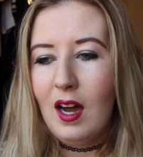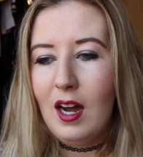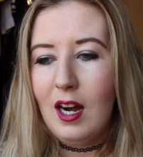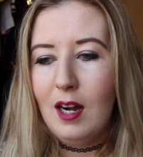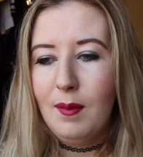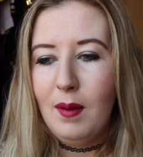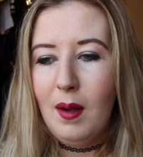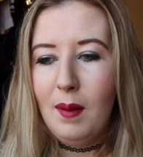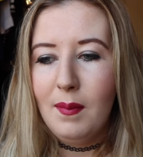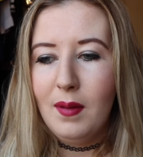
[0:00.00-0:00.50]

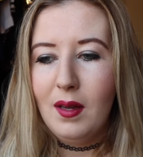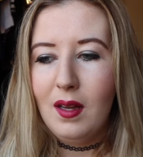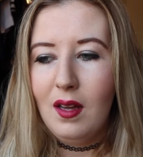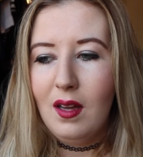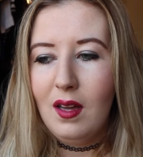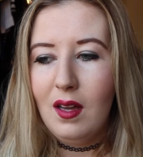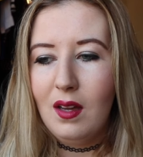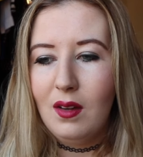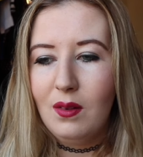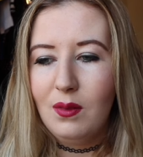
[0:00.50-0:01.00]

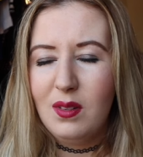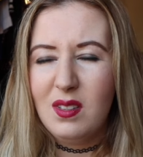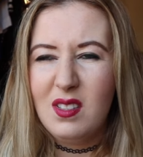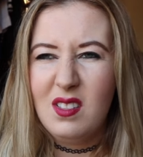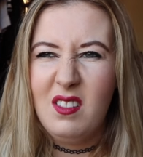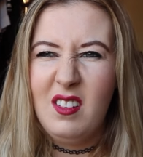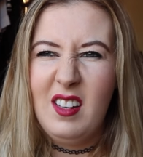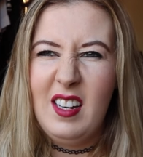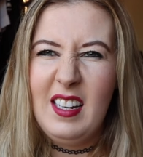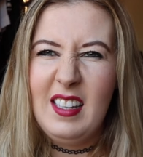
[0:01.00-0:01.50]
remember, well, it's
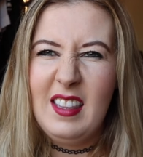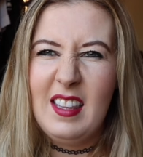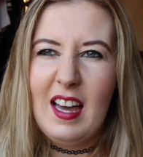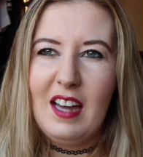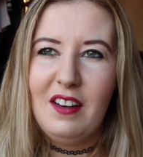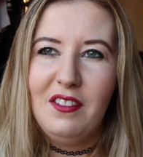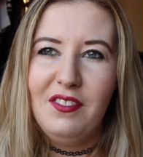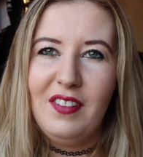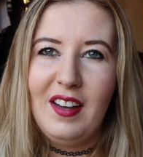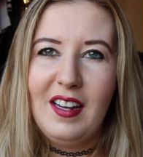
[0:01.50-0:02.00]
not really
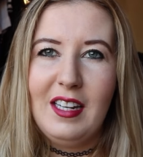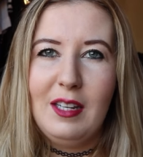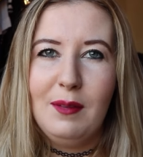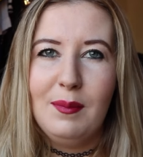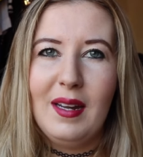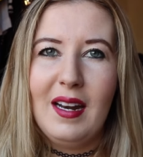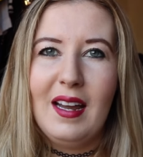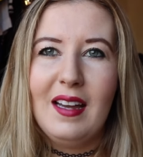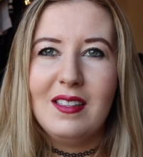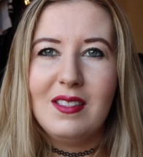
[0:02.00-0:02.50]
that funny,
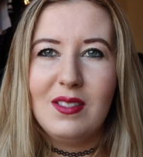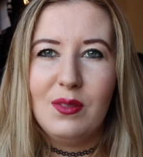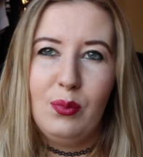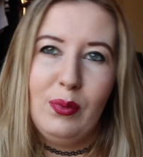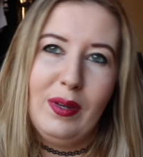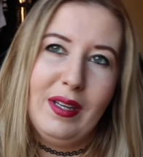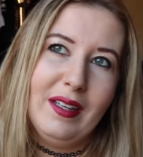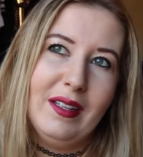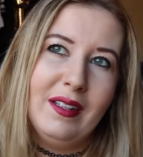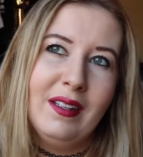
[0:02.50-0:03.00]
but it's
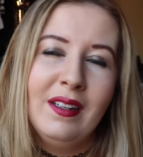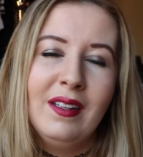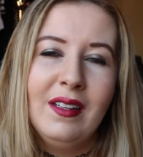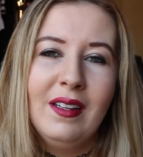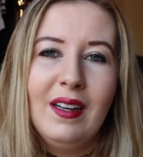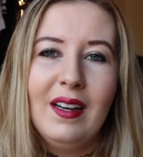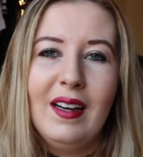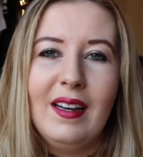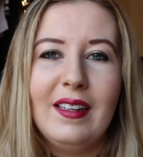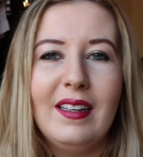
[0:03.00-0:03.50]
weird,
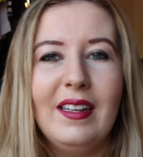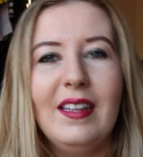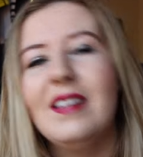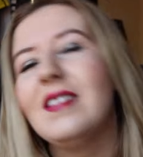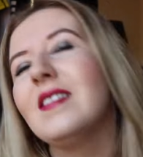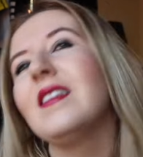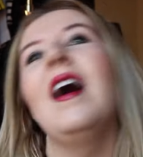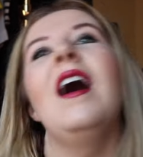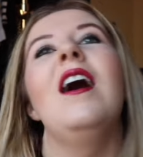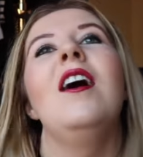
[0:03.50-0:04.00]
I
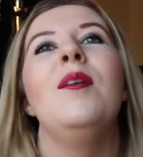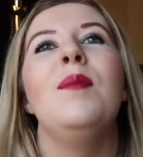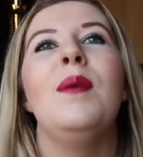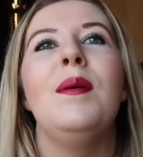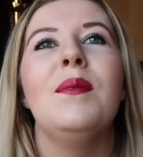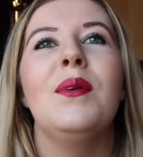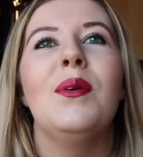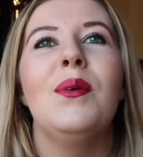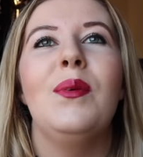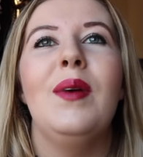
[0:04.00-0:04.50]
guess. I
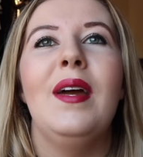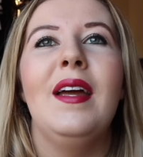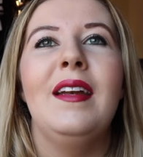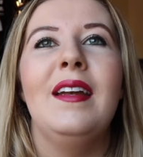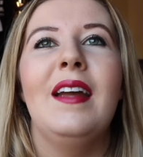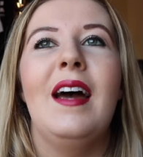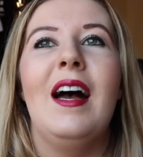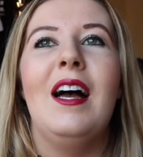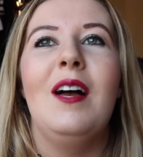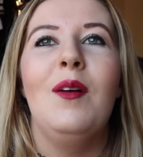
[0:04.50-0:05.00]
remember
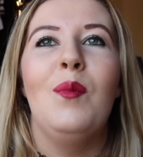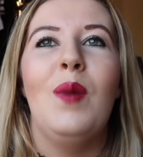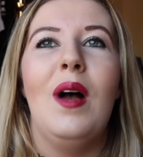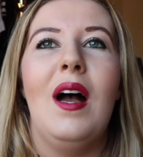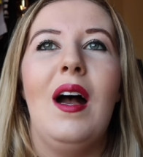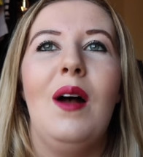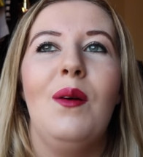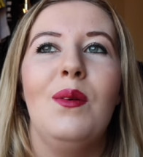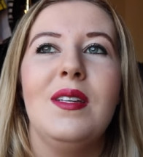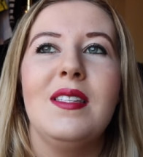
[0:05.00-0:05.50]
when
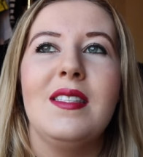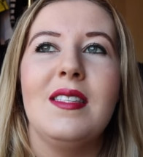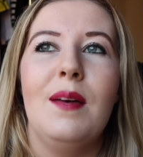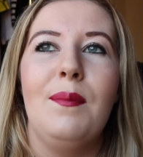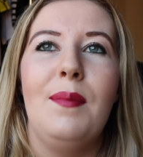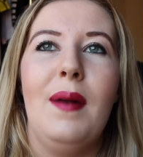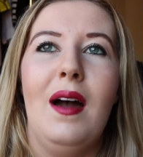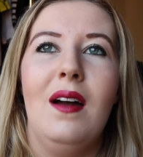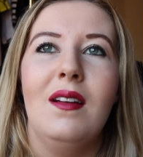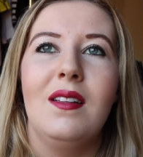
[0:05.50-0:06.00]
I was
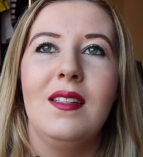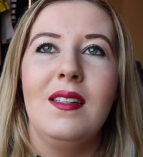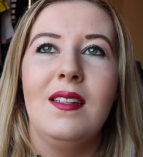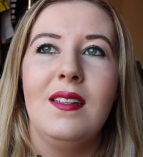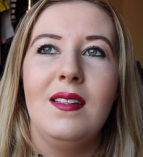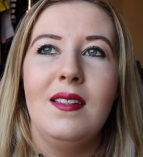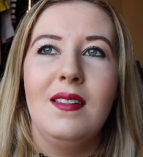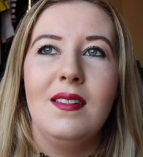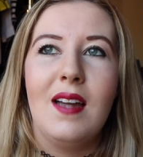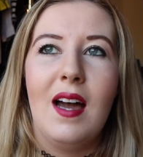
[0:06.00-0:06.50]
about
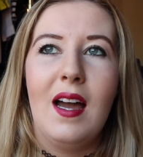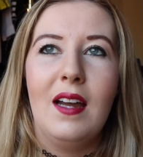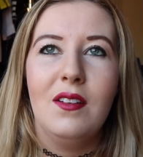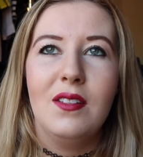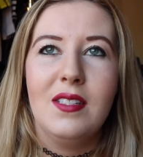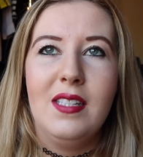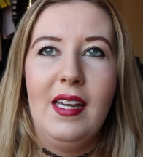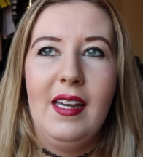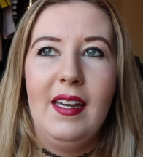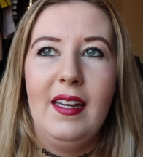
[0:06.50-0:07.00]
9
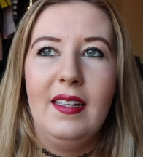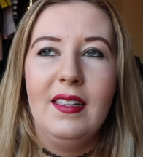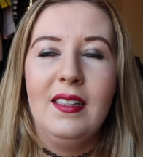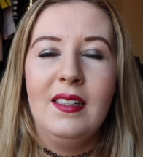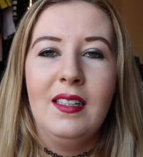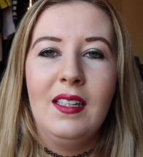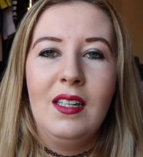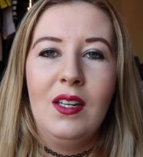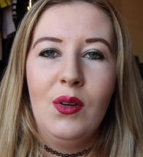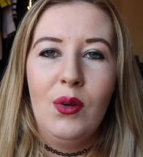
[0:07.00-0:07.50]
or 10,
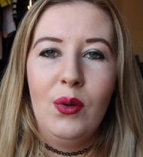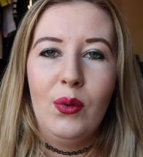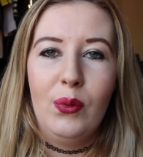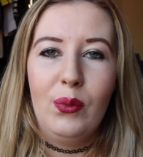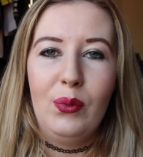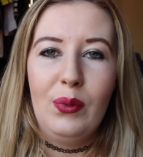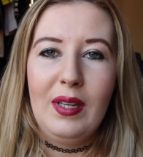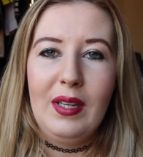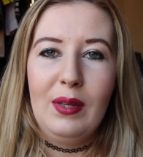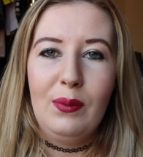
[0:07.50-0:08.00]

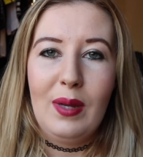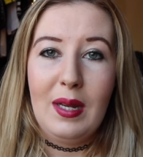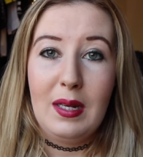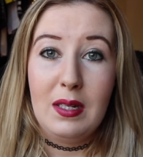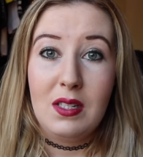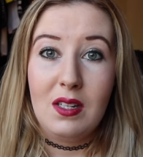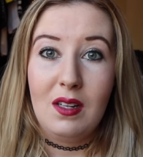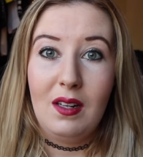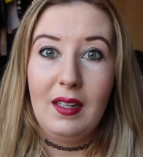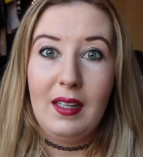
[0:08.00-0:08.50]
we
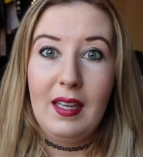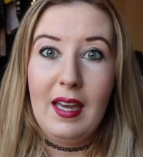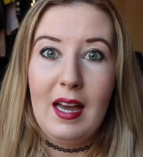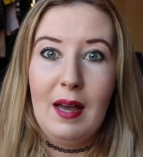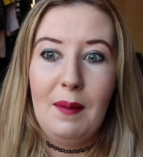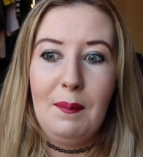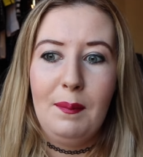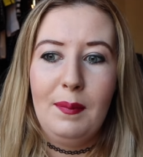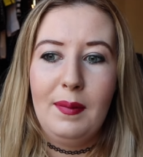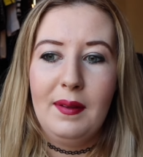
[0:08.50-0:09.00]
went on a
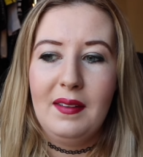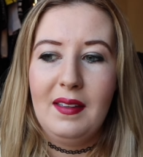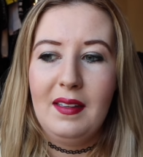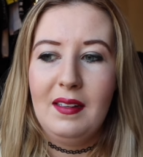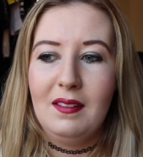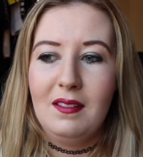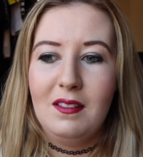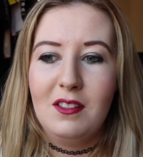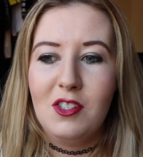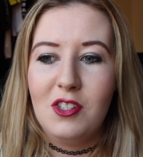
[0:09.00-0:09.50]

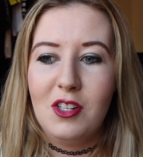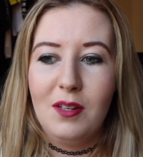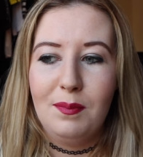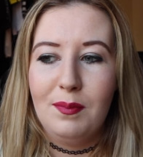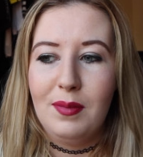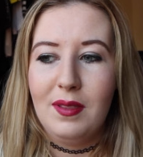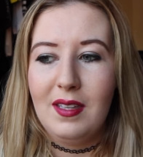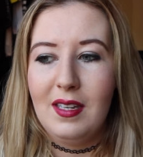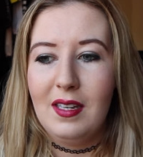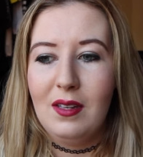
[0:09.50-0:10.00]
camping
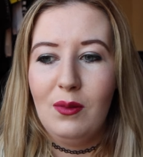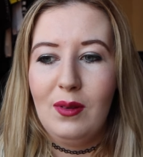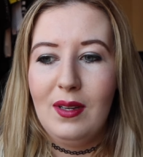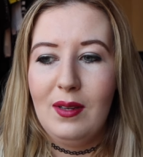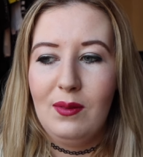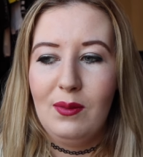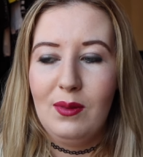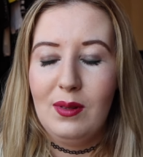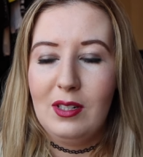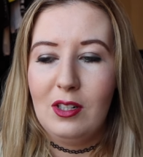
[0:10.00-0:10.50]
trip thing.
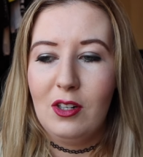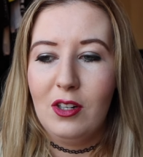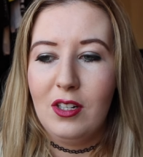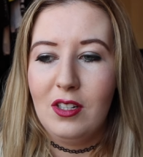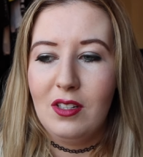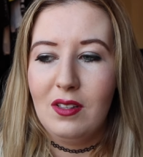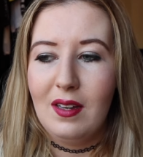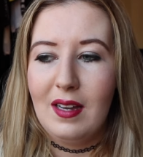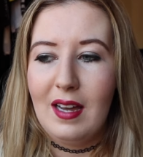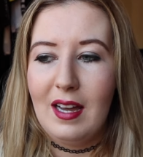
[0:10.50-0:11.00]
We would
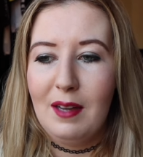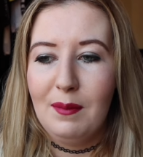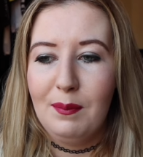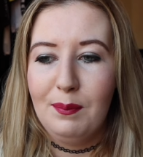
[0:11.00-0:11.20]
go